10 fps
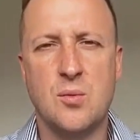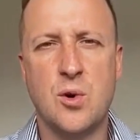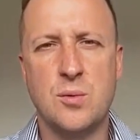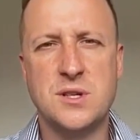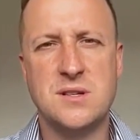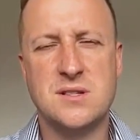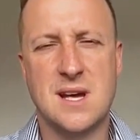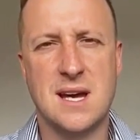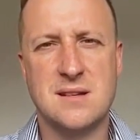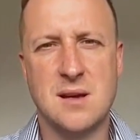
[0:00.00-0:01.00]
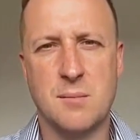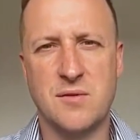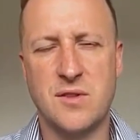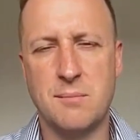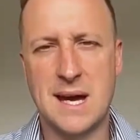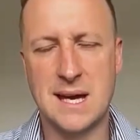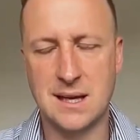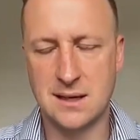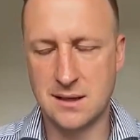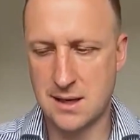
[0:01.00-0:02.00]
what would you say are some of the
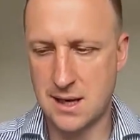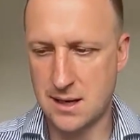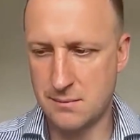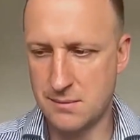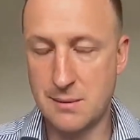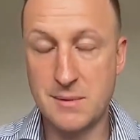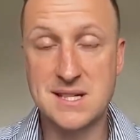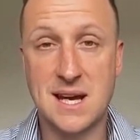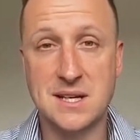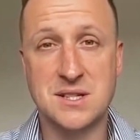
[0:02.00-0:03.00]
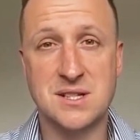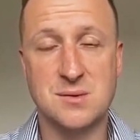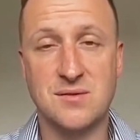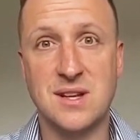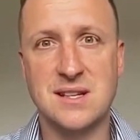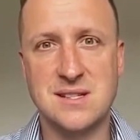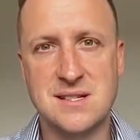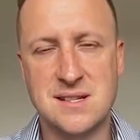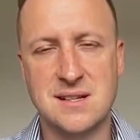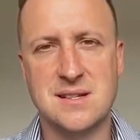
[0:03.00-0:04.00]
main um, limitations with the
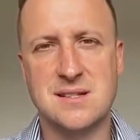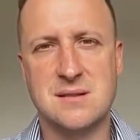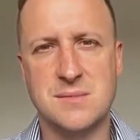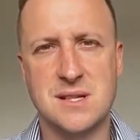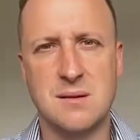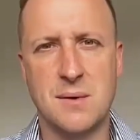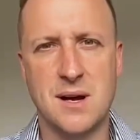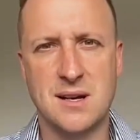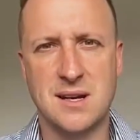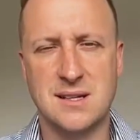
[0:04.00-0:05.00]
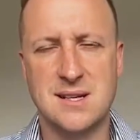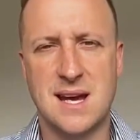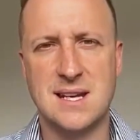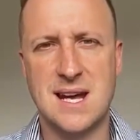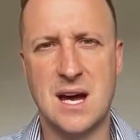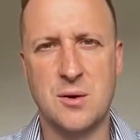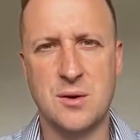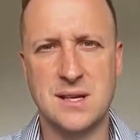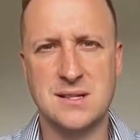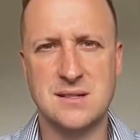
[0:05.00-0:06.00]
existing systems in the market, and how
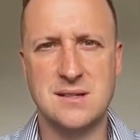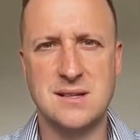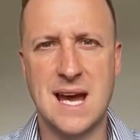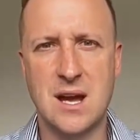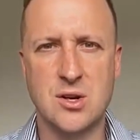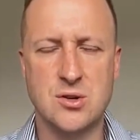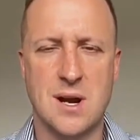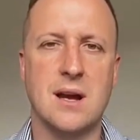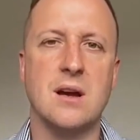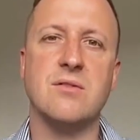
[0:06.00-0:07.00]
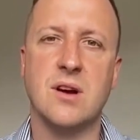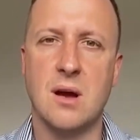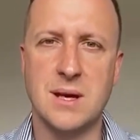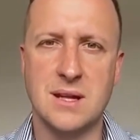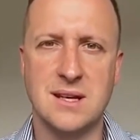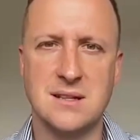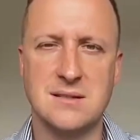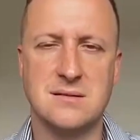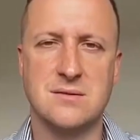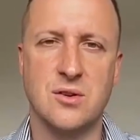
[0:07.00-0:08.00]
is NaoTrac overcoming
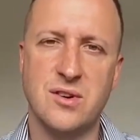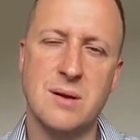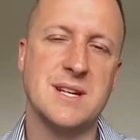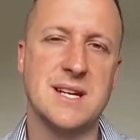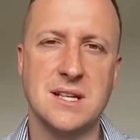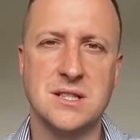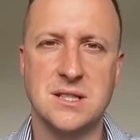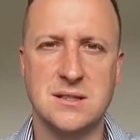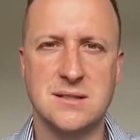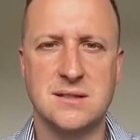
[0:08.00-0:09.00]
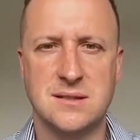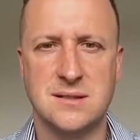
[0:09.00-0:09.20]
these sort of limitations?